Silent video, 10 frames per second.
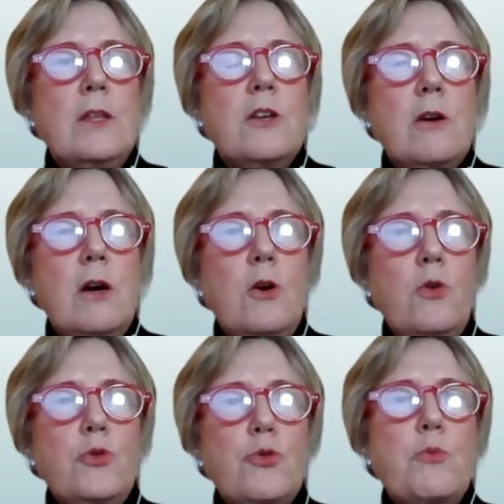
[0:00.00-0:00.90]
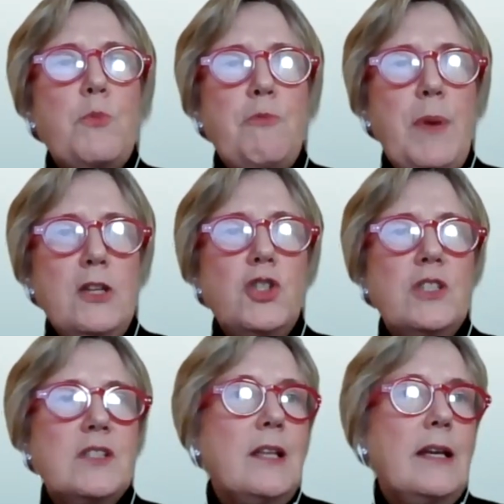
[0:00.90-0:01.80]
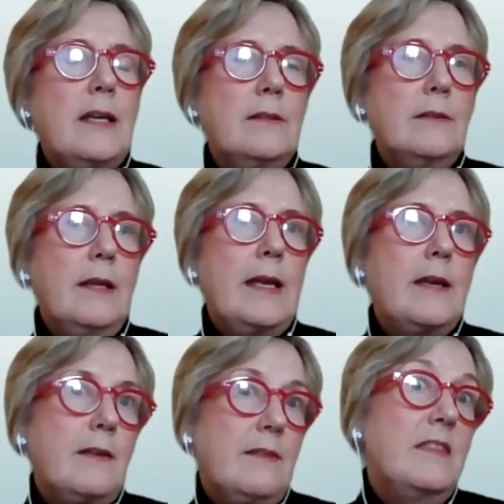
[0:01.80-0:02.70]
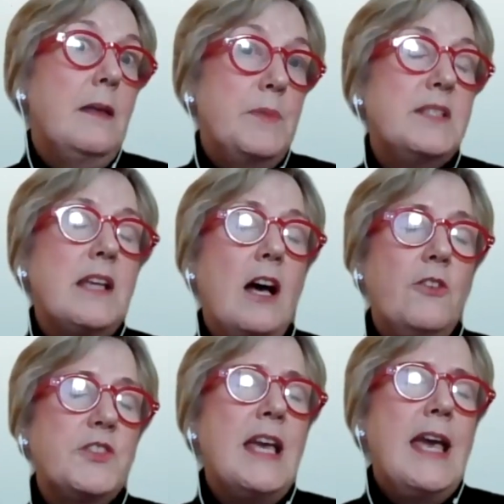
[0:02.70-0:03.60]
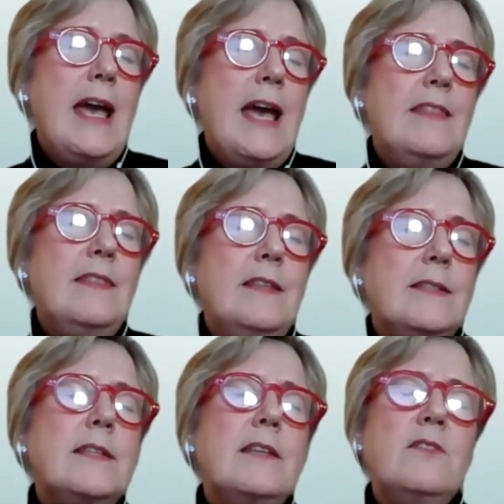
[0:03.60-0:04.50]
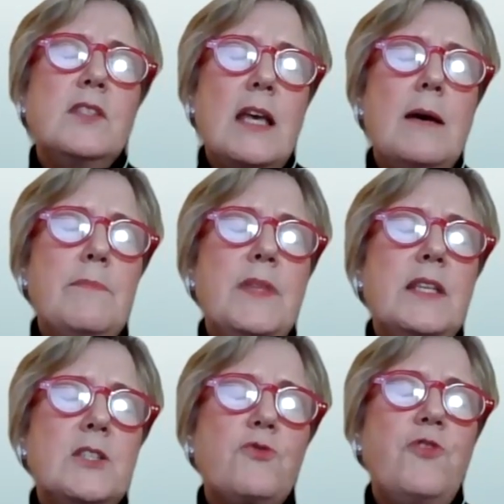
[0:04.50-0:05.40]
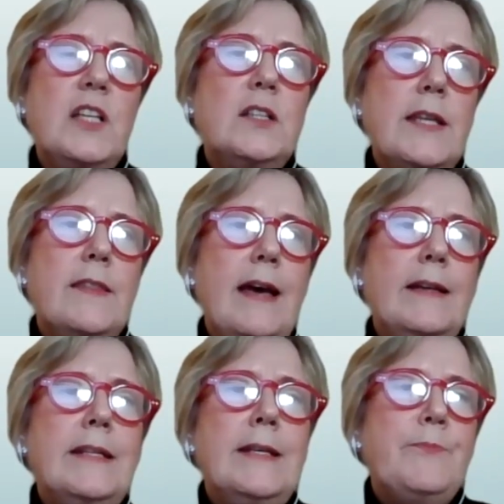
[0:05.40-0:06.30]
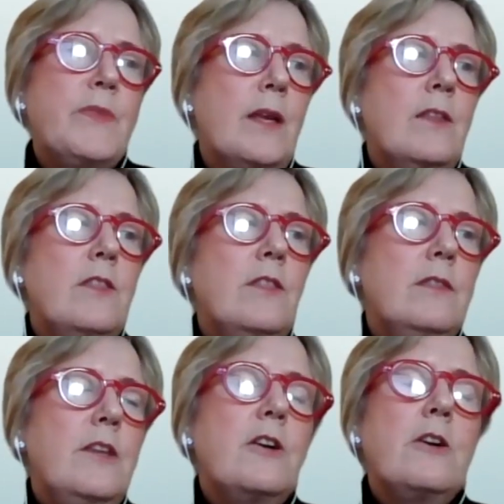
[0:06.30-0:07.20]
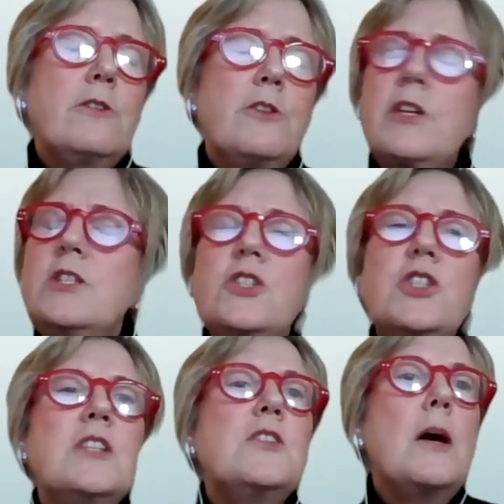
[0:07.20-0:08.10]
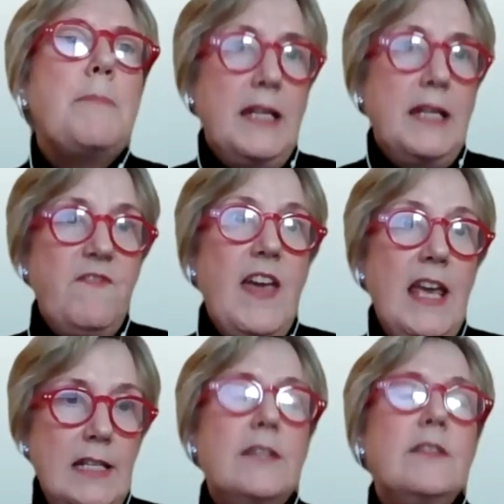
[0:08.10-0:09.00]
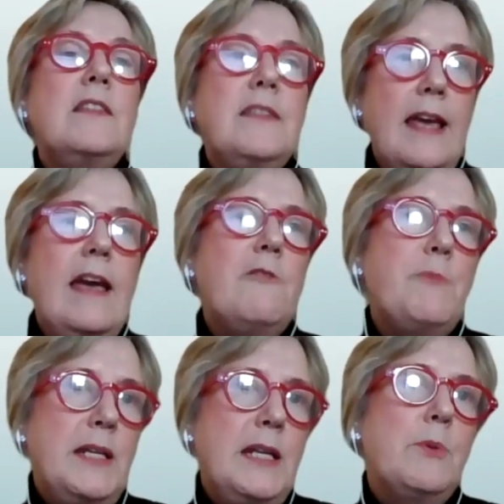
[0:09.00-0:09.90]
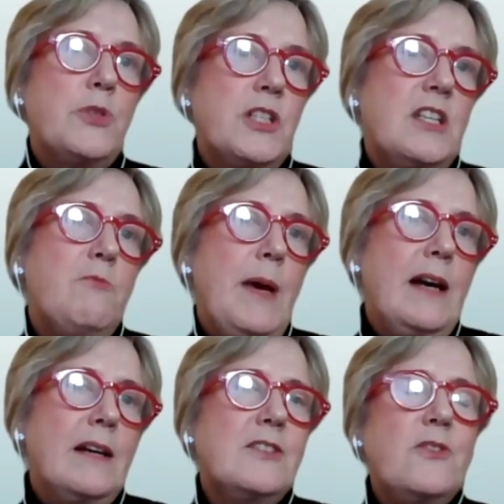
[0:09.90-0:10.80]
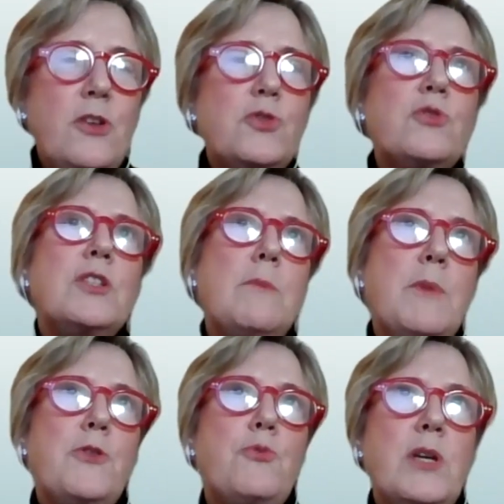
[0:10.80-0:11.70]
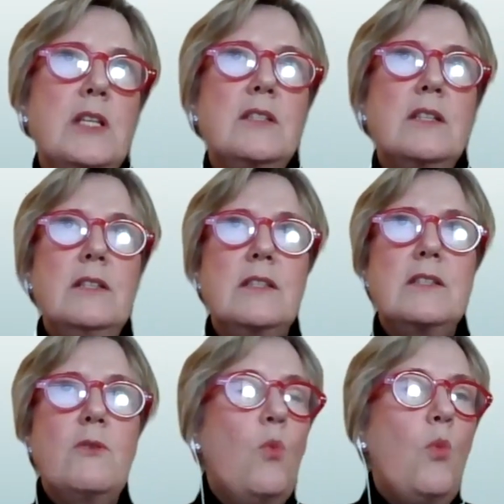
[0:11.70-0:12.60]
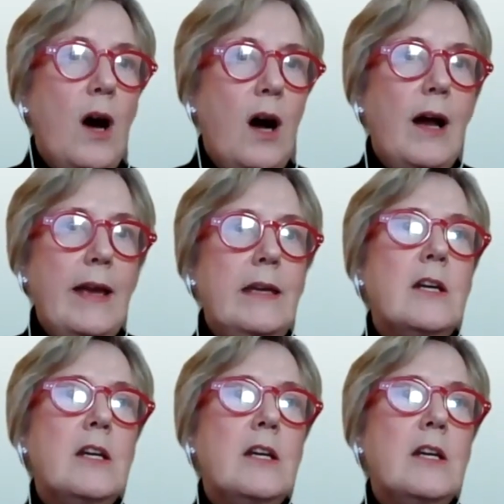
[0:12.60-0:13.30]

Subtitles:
their own group of patients like themselves. And this gives them this feeling that their condition has not been in vain, that they have been able to give back. So those are some of the reasons why,